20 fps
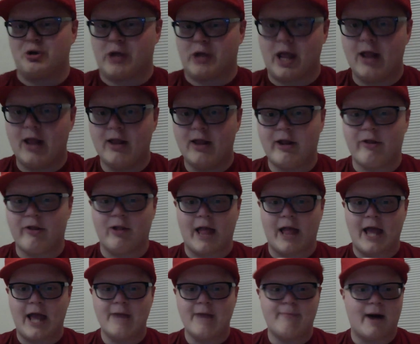killing other
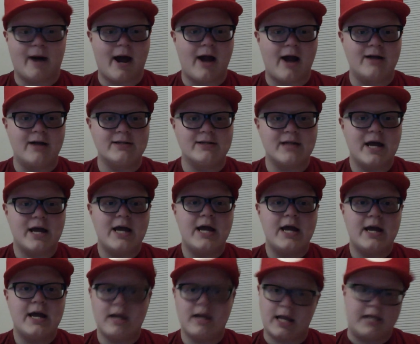land buyers
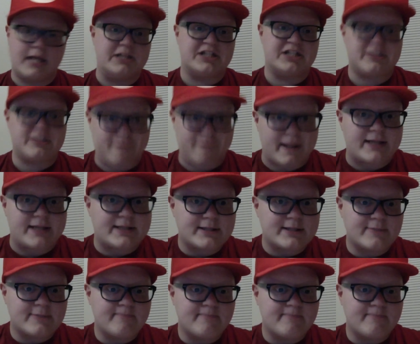in space.